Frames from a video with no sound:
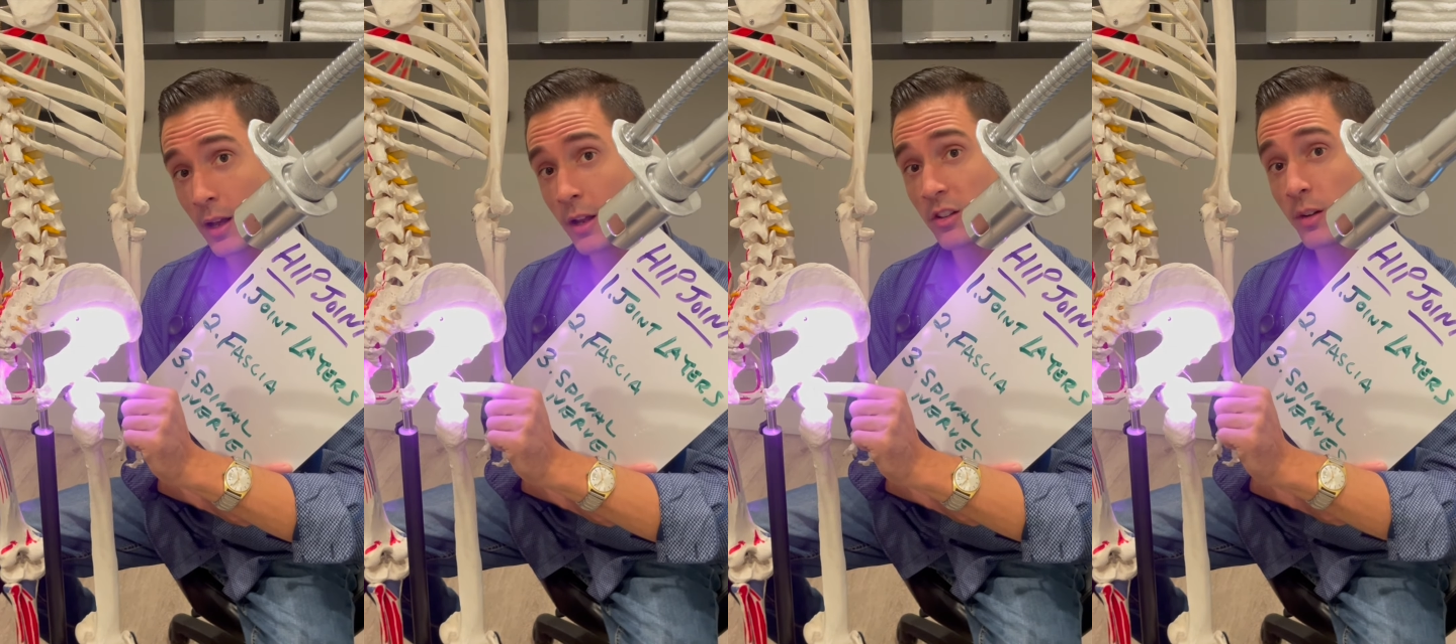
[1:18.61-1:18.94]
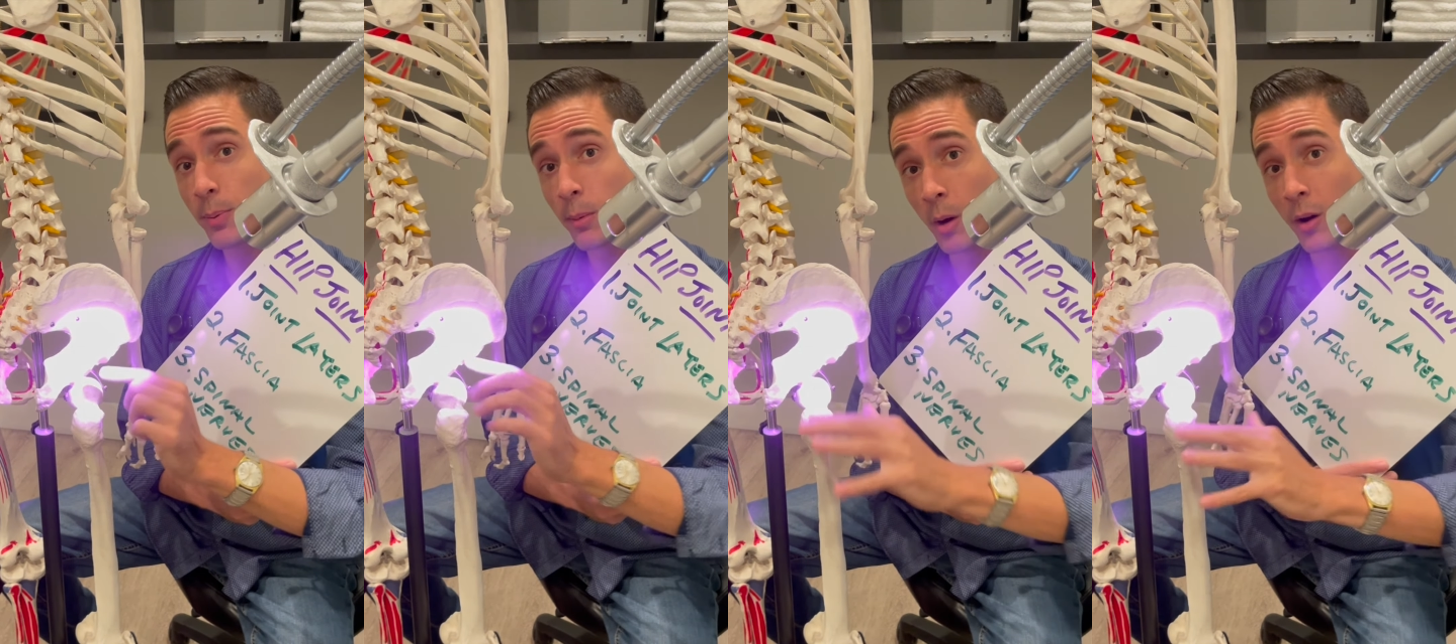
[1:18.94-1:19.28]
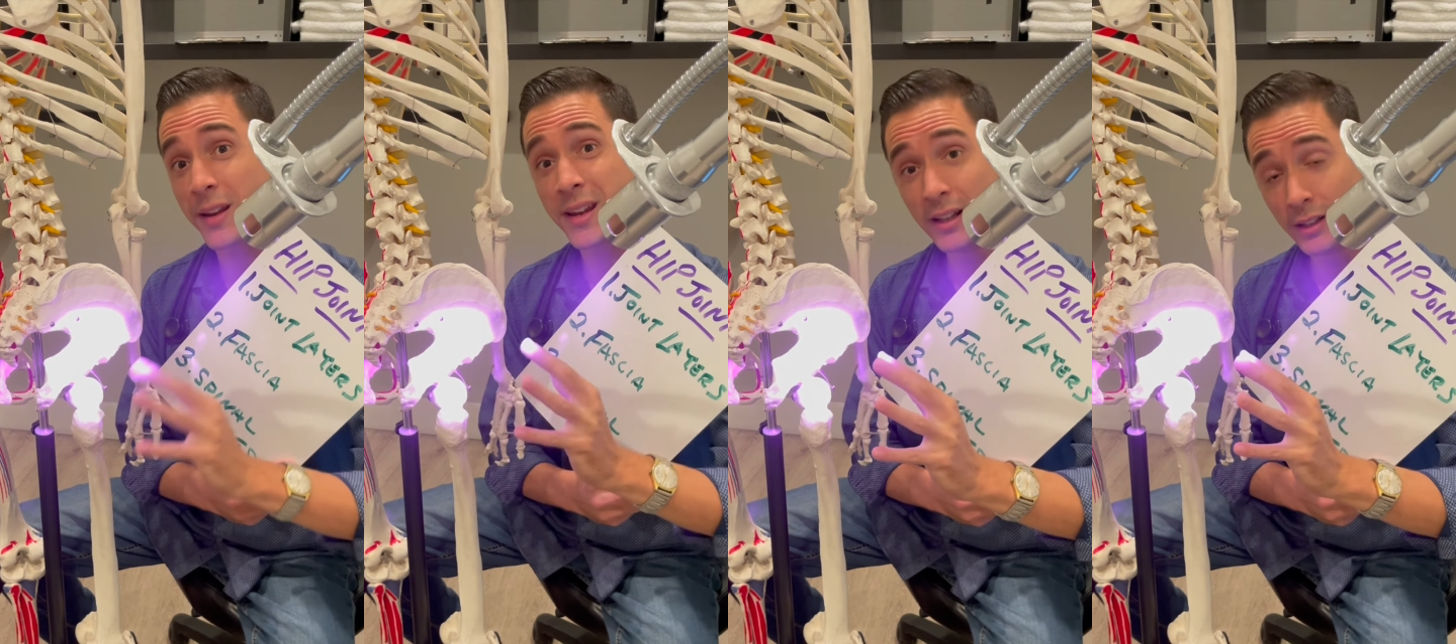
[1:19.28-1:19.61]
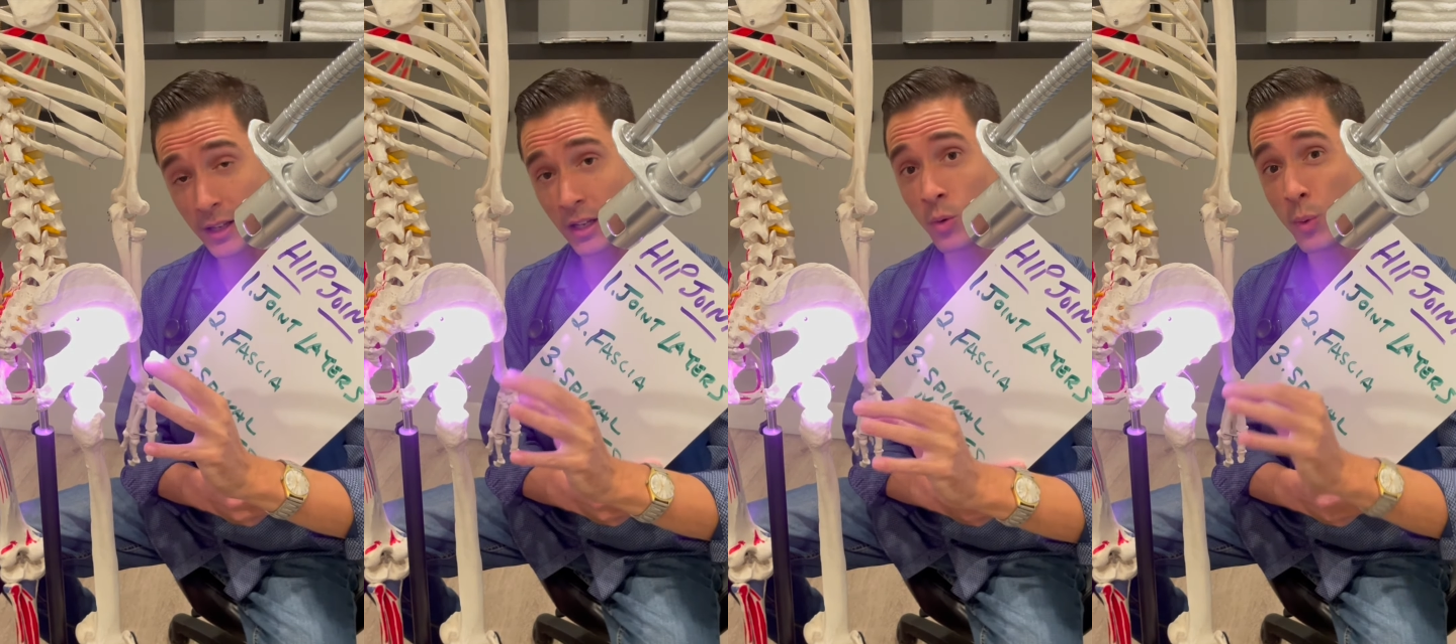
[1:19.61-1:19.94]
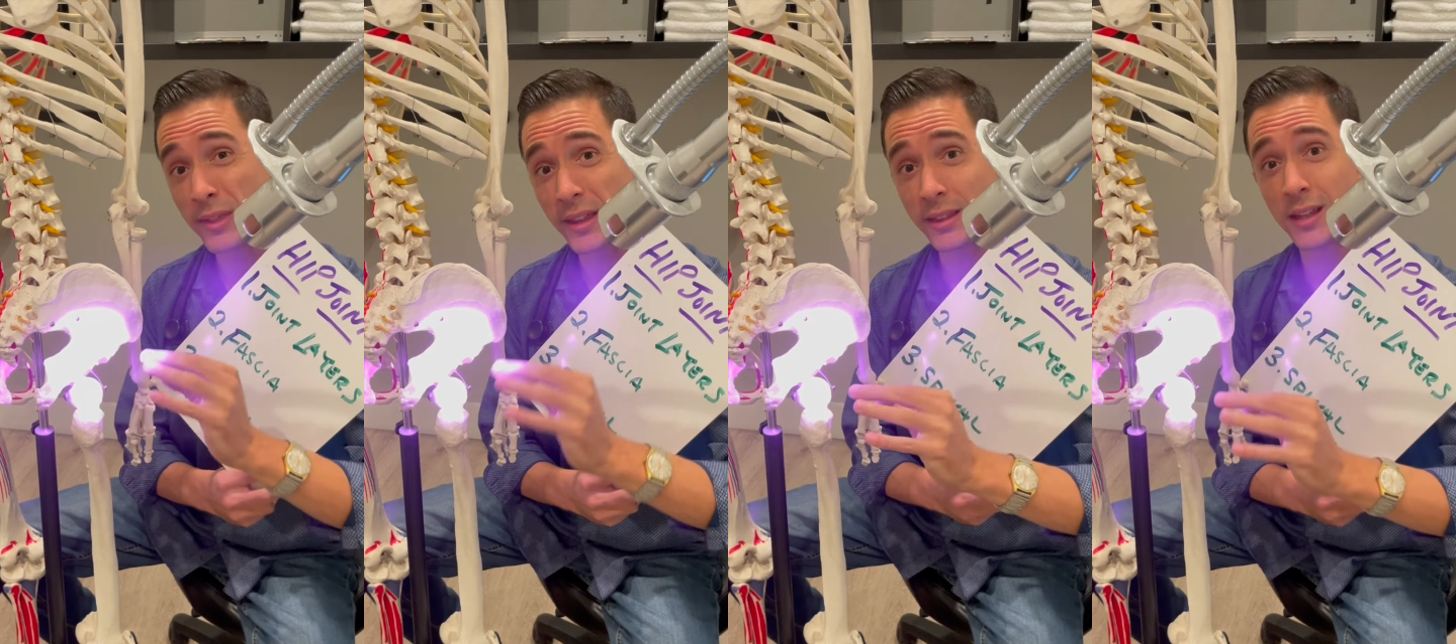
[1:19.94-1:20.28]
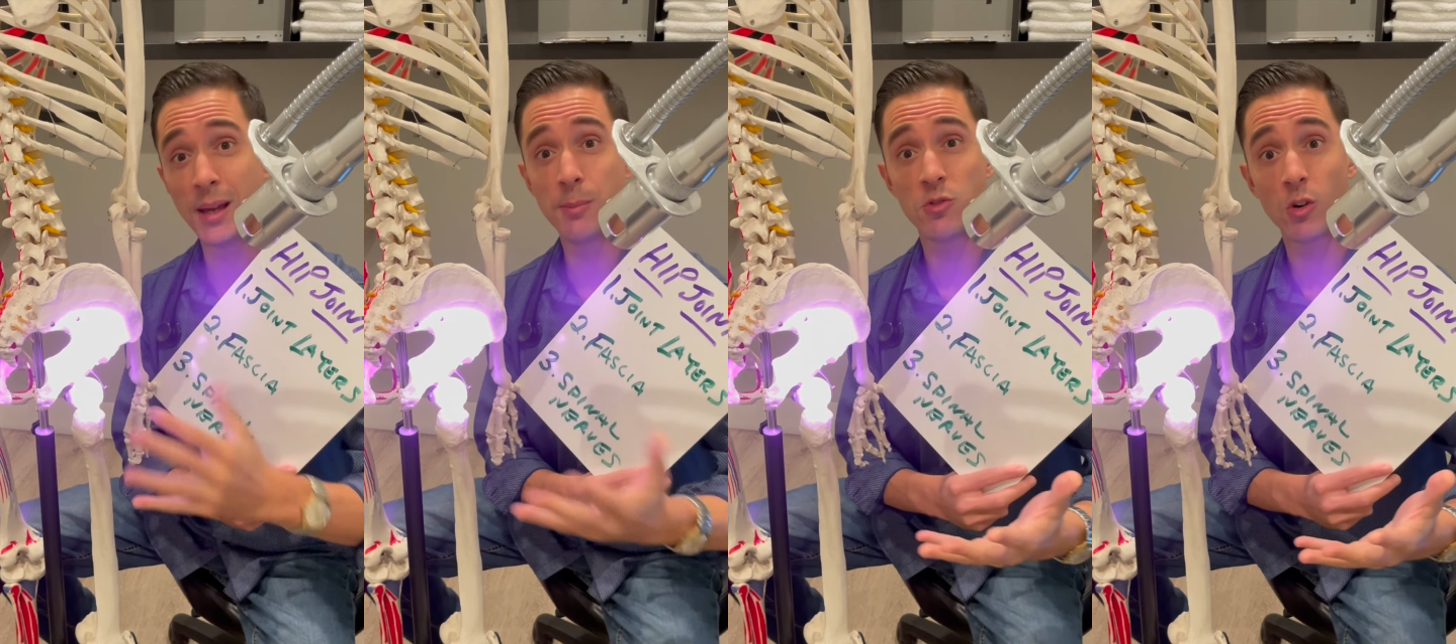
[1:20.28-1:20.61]
to promote healing within the
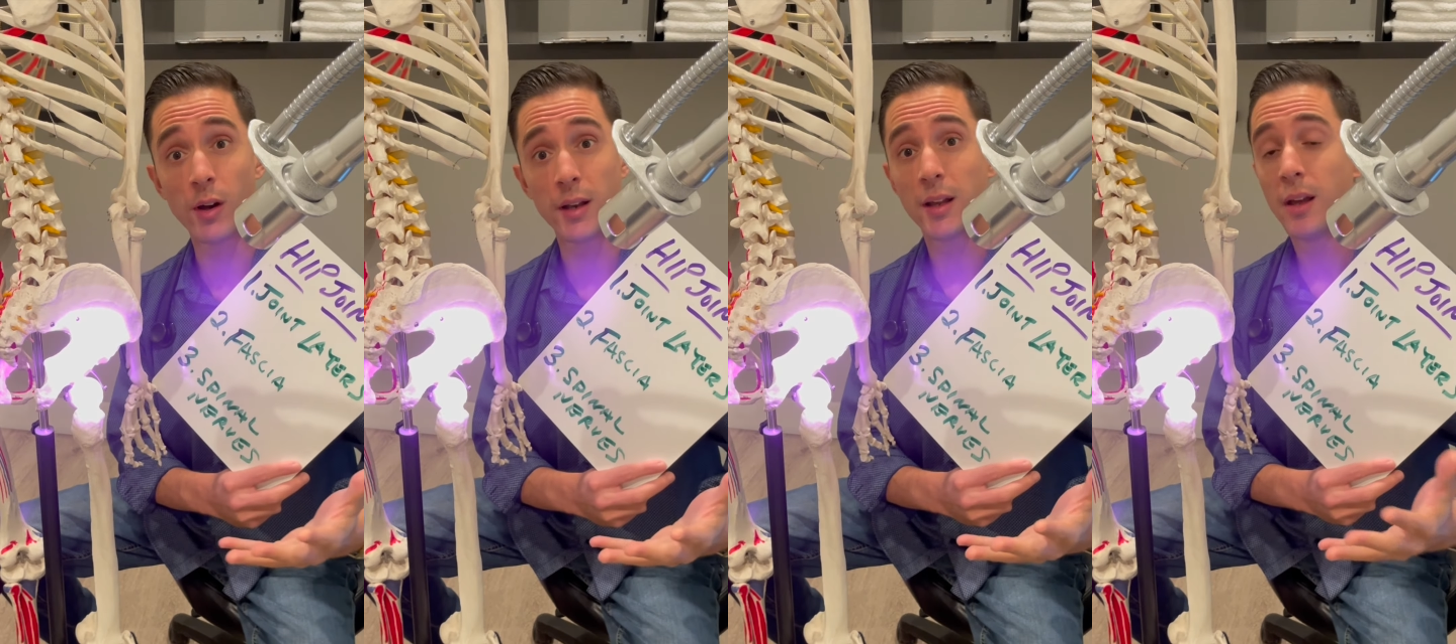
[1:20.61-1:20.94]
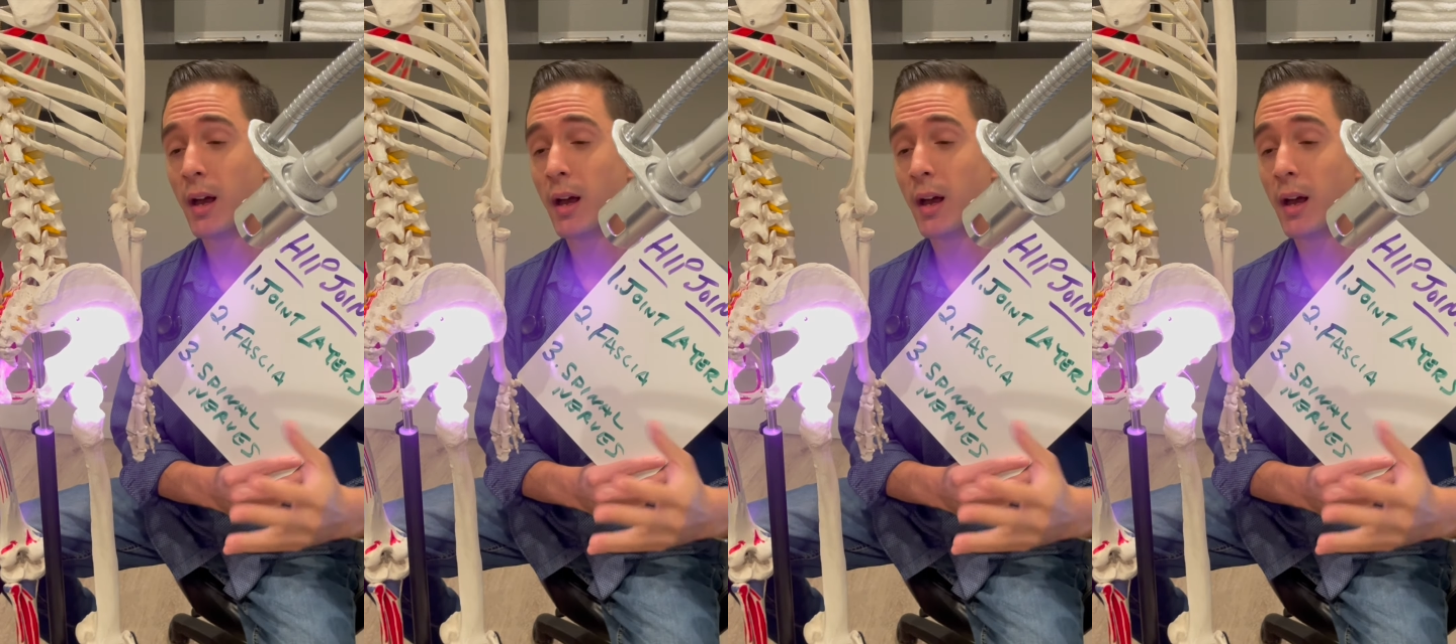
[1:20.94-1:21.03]
hip joint.